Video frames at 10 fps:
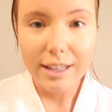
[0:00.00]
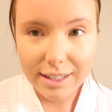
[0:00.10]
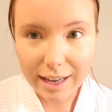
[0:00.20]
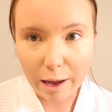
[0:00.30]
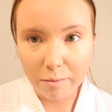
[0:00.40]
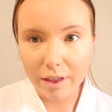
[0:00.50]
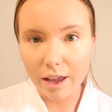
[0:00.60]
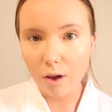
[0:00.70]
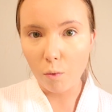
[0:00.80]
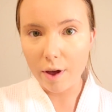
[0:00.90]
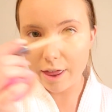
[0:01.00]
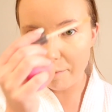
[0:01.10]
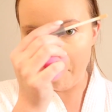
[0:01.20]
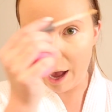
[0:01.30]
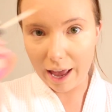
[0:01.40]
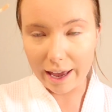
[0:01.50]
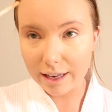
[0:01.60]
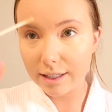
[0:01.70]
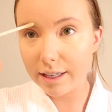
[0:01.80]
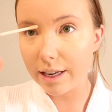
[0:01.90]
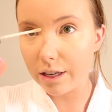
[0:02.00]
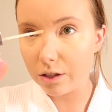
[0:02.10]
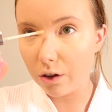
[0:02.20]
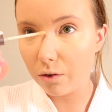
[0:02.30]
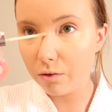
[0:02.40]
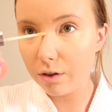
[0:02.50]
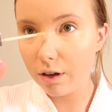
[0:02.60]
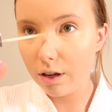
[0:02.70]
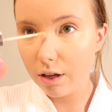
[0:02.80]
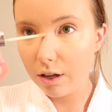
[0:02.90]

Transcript: Same thing with my T-zone.